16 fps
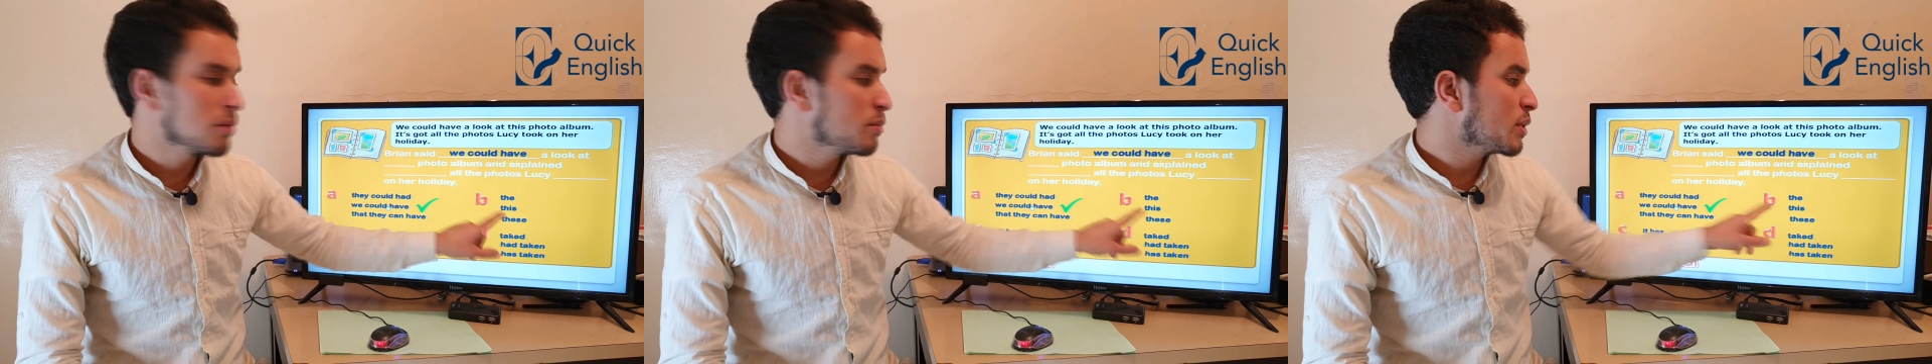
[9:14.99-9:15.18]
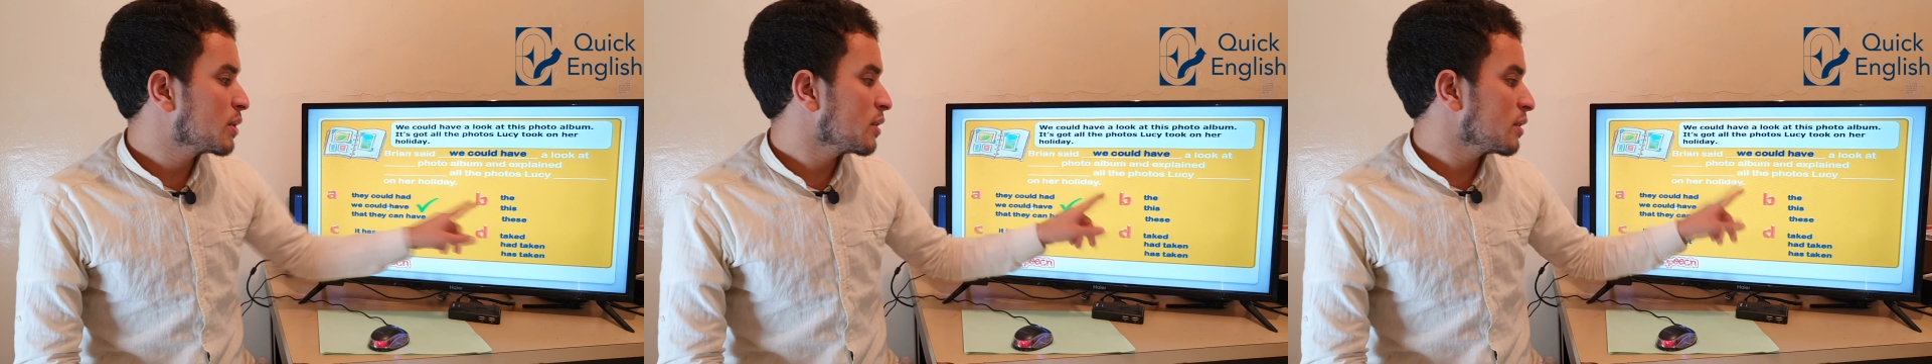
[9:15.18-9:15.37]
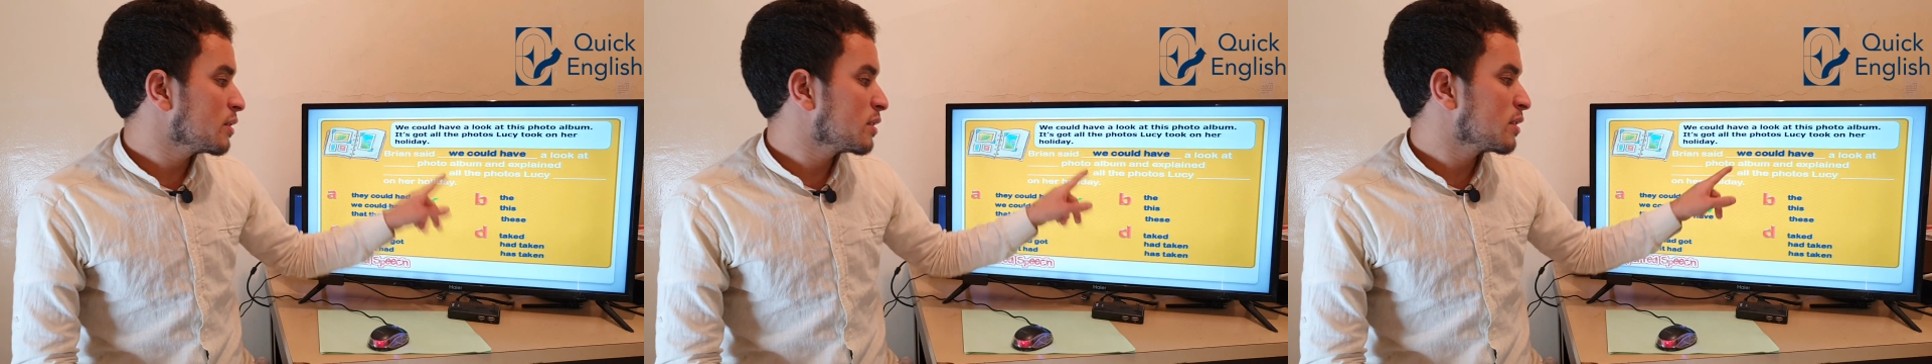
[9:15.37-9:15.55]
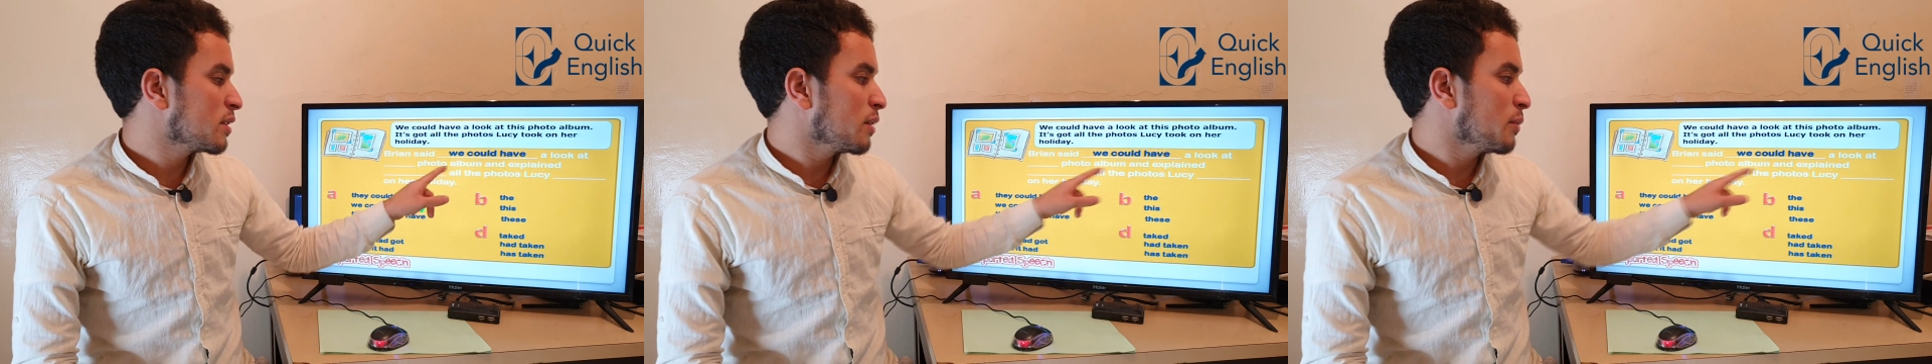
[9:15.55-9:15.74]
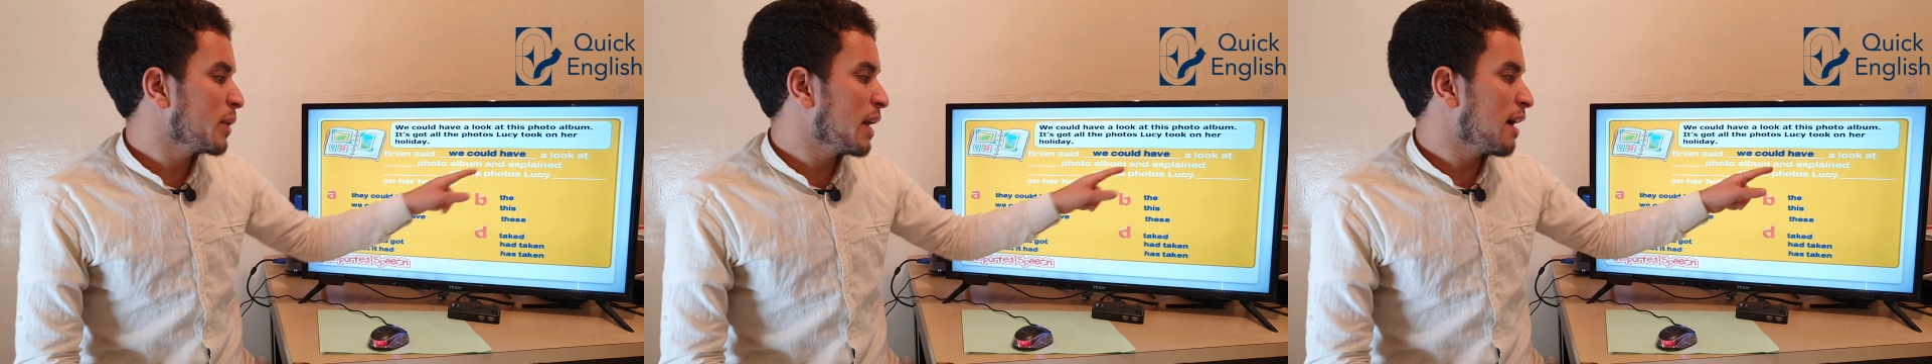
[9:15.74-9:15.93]

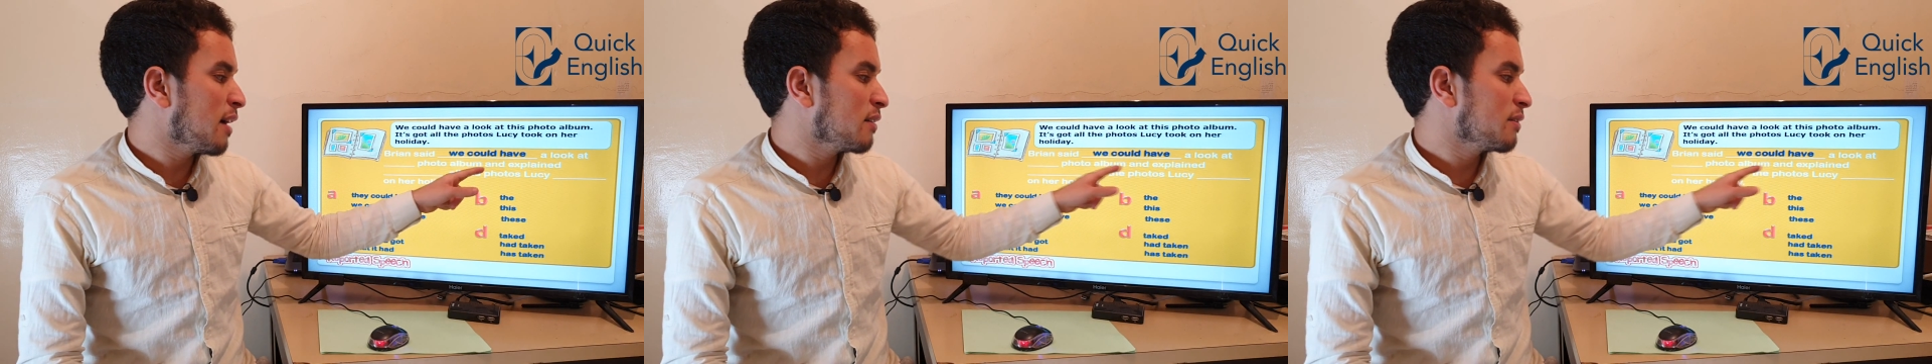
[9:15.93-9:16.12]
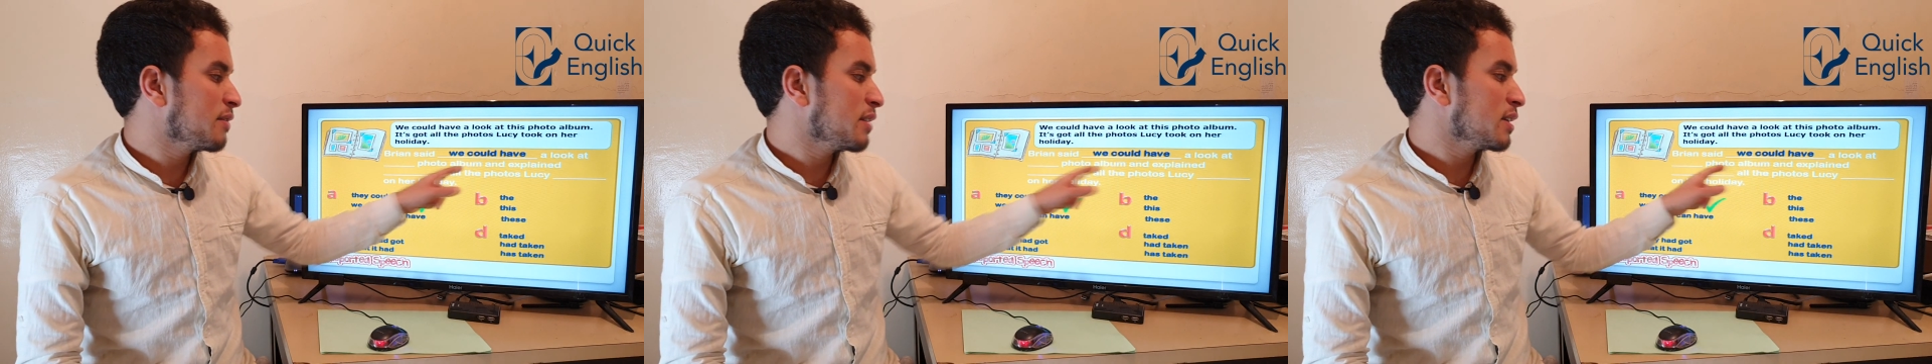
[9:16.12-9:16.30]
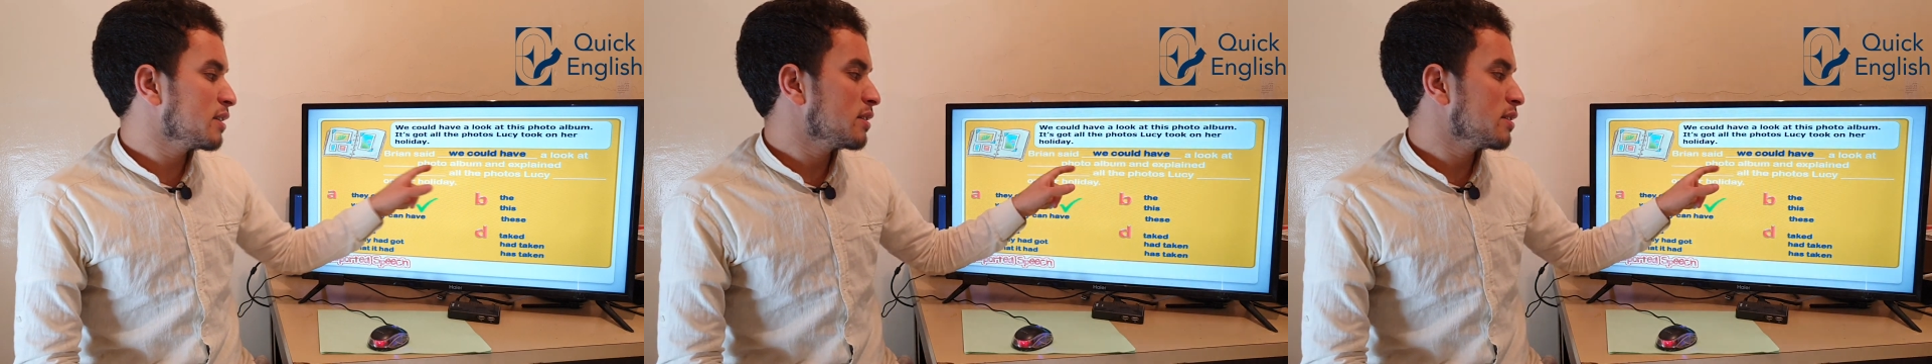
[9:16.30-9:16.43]
because we have a